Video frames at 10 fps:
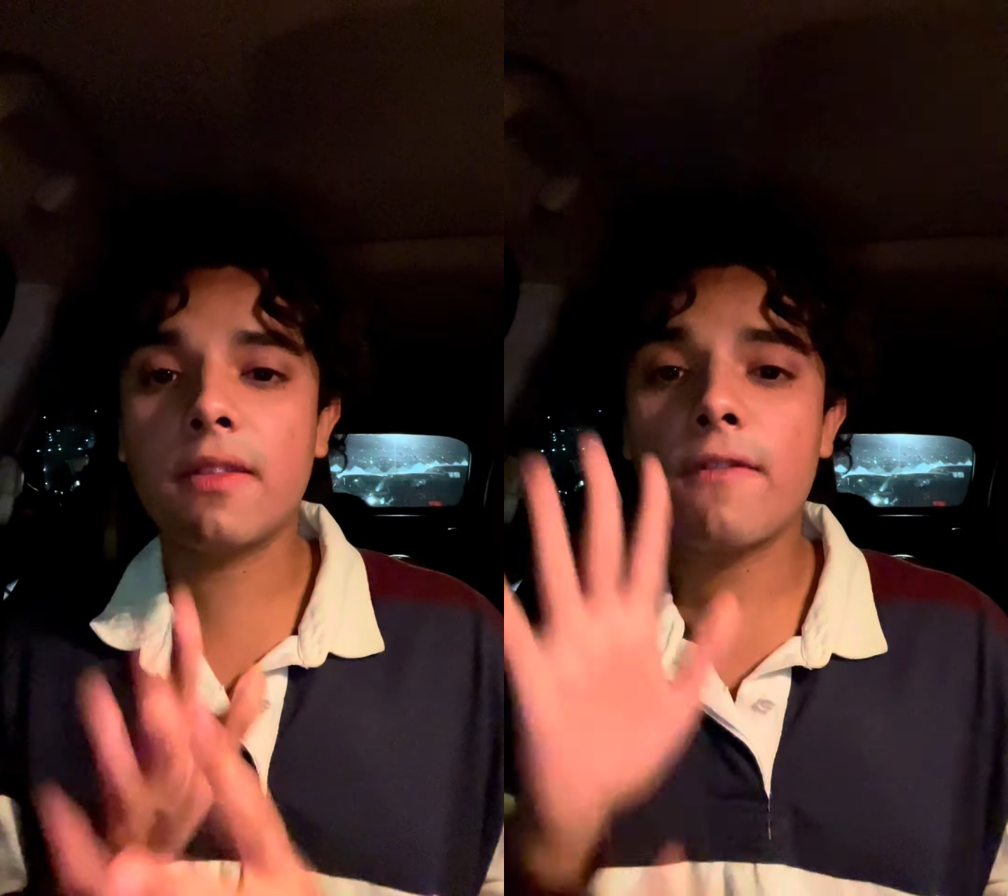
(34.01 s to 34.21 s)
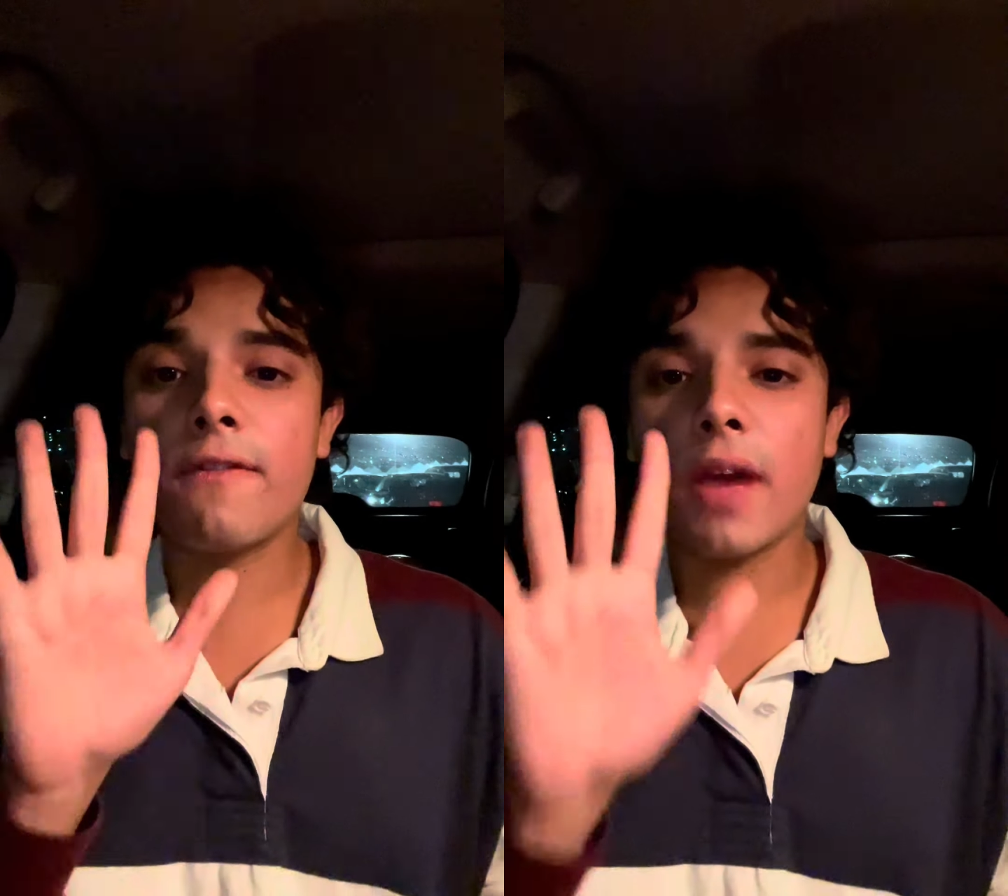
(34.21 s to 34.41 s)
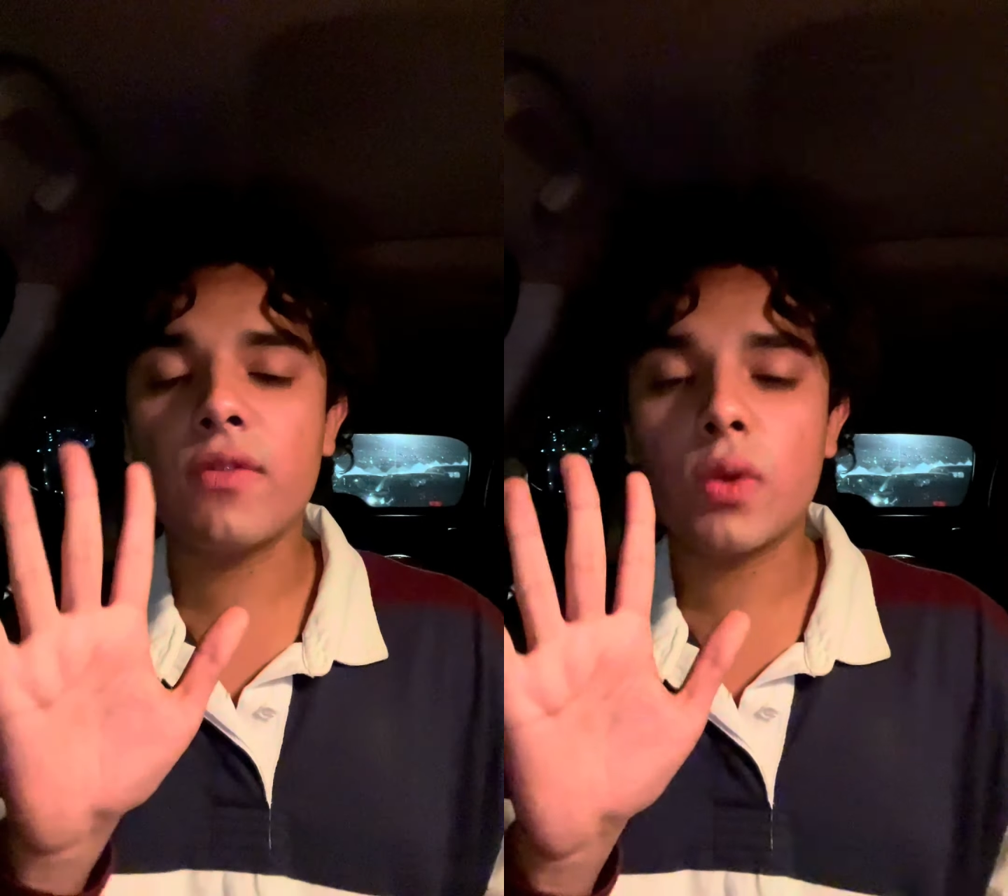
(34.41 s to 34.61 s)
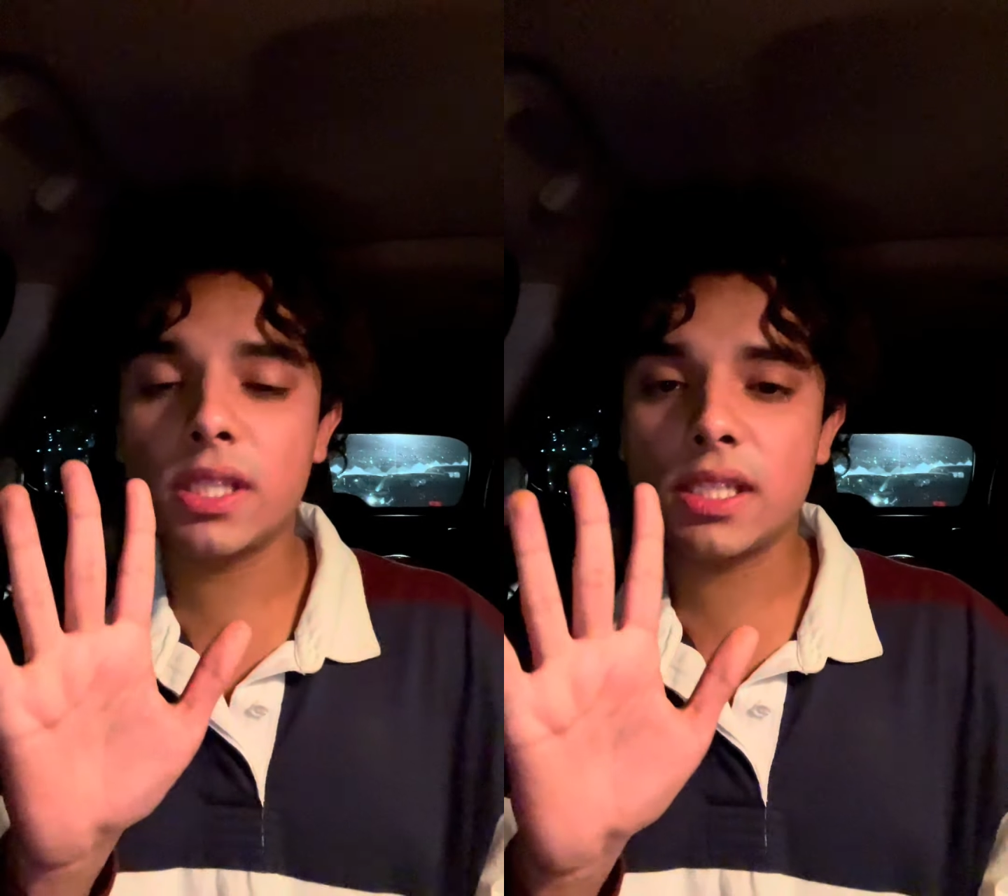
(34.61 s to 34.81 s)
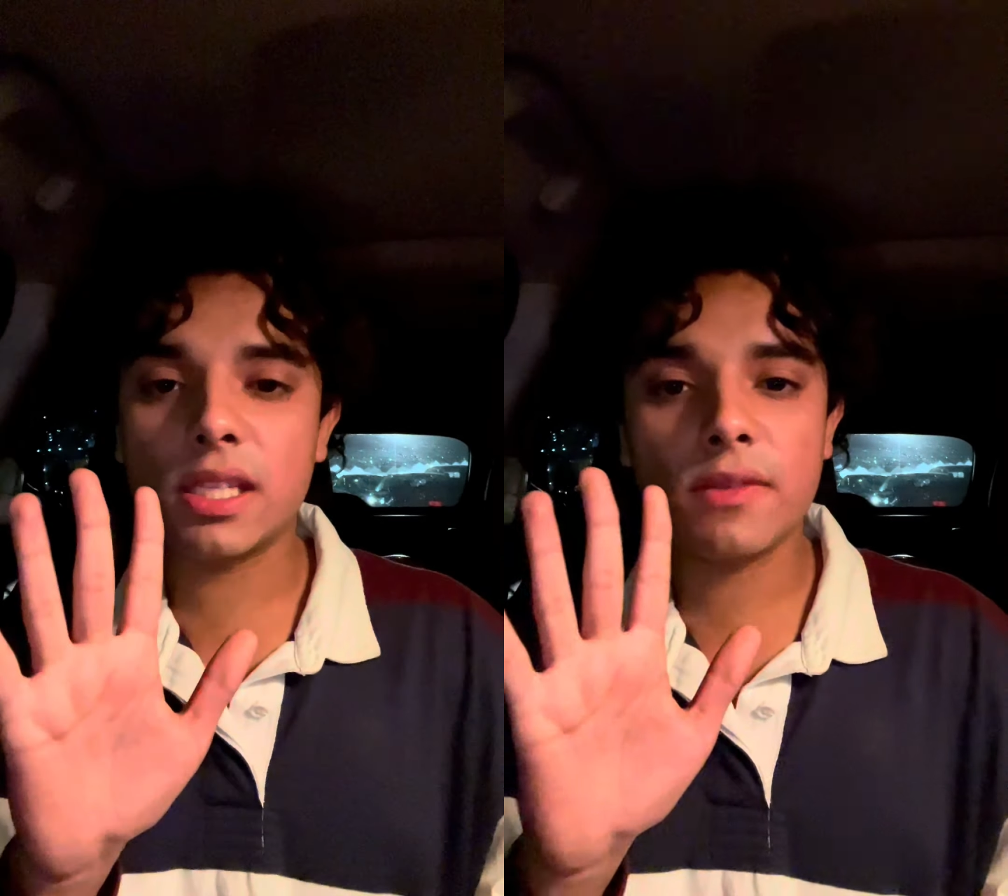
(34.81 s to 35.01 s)
5
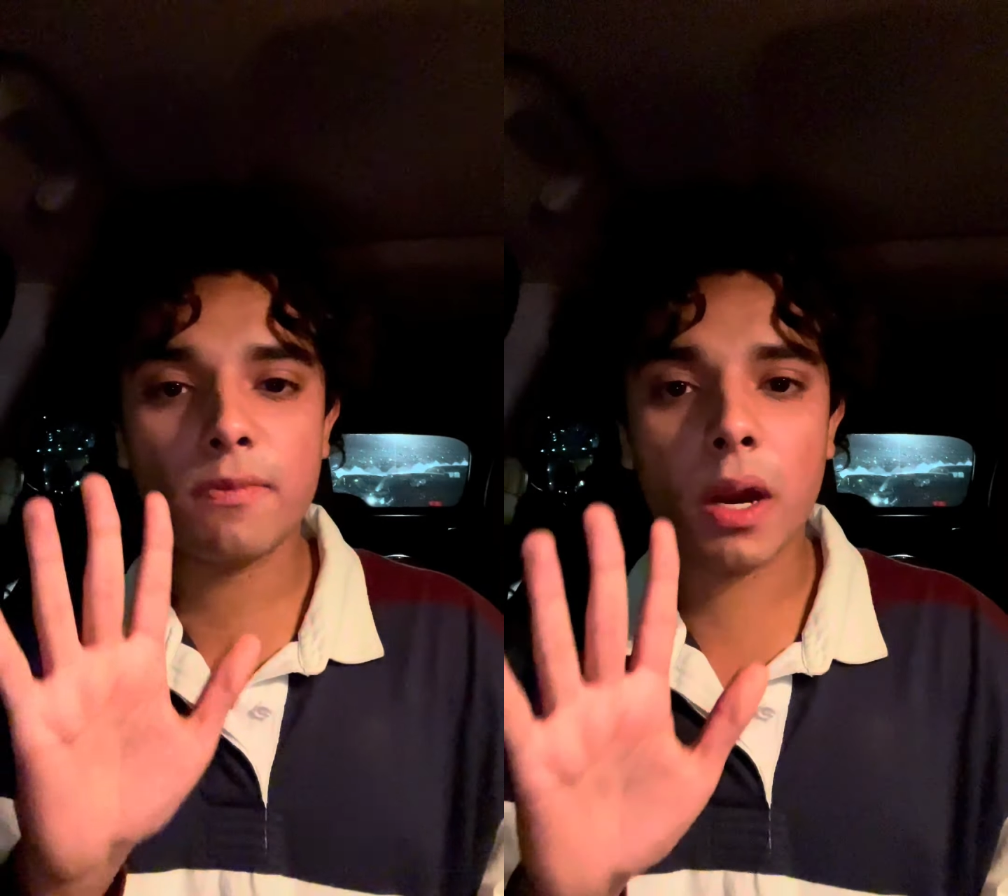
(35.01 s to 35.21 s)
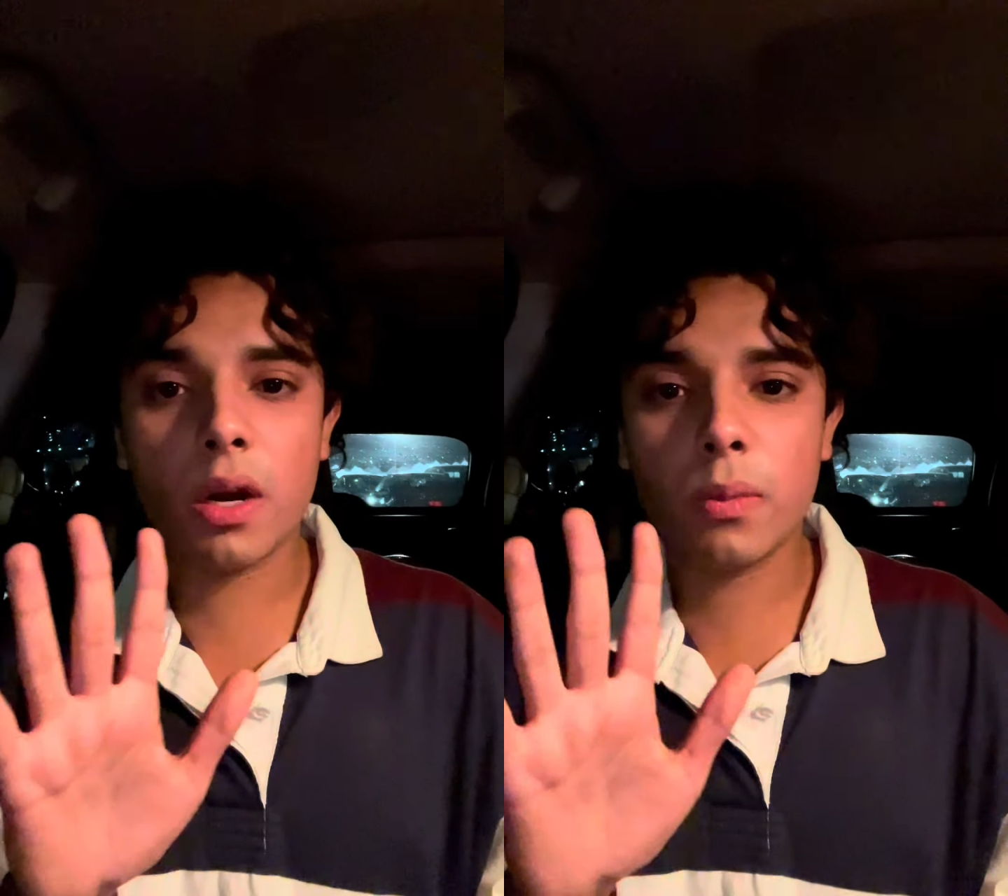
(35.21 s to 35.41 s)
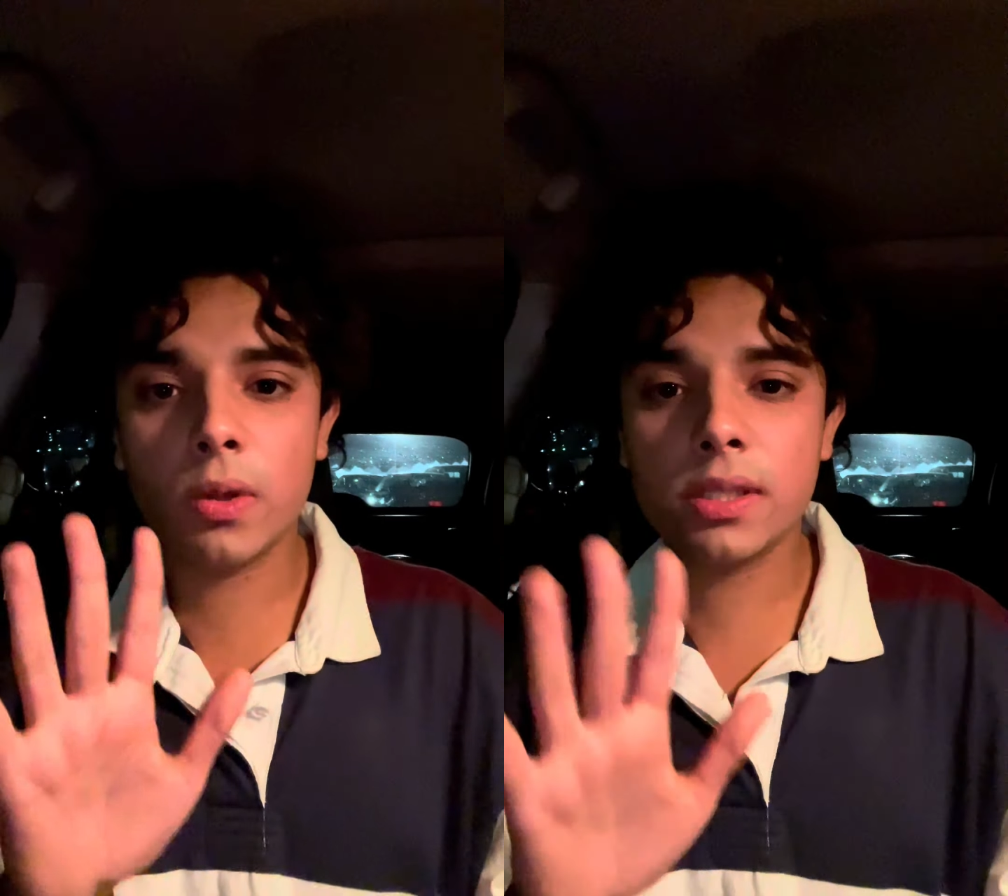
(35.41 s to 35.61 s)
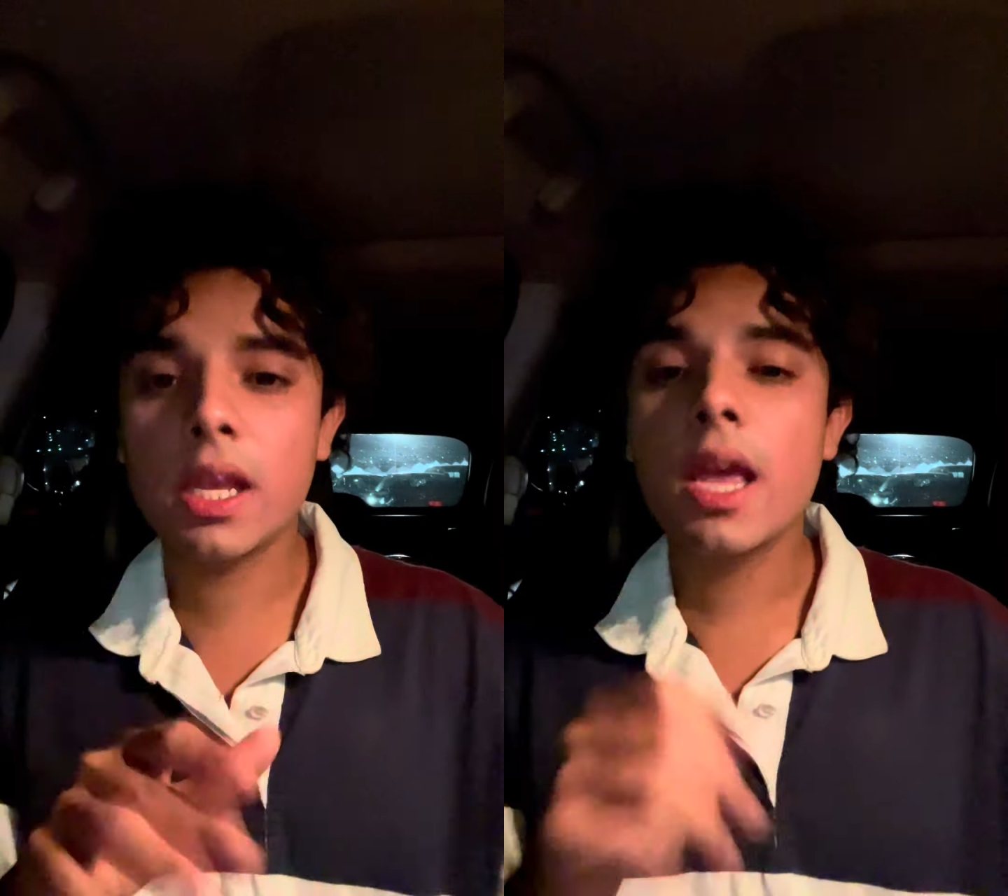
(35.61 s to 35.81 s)
quantitative variables